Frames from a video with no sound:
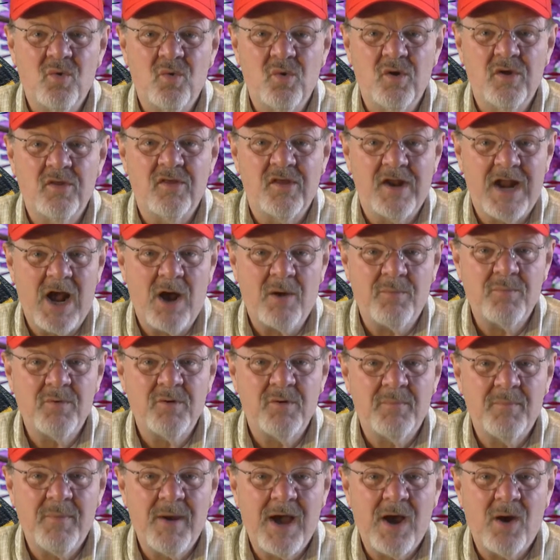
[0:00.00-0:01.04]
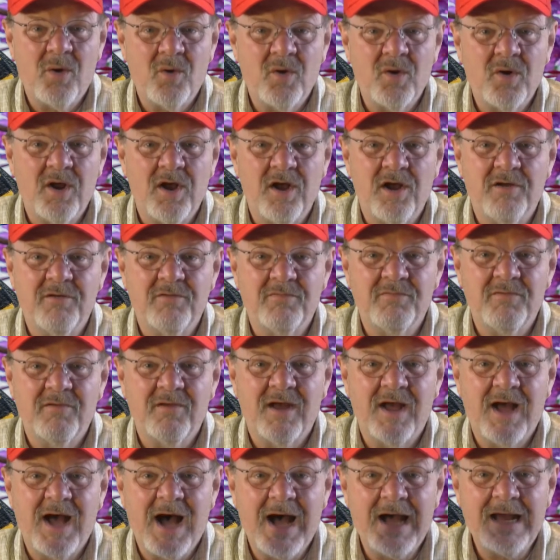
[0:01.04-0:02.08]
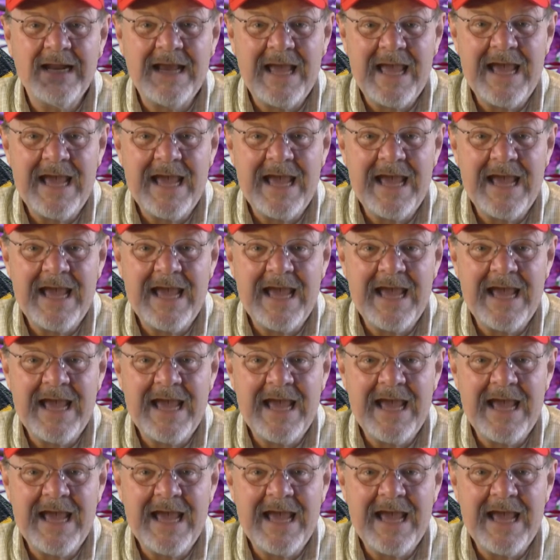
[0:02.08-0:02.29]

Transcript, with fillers: with an output power of on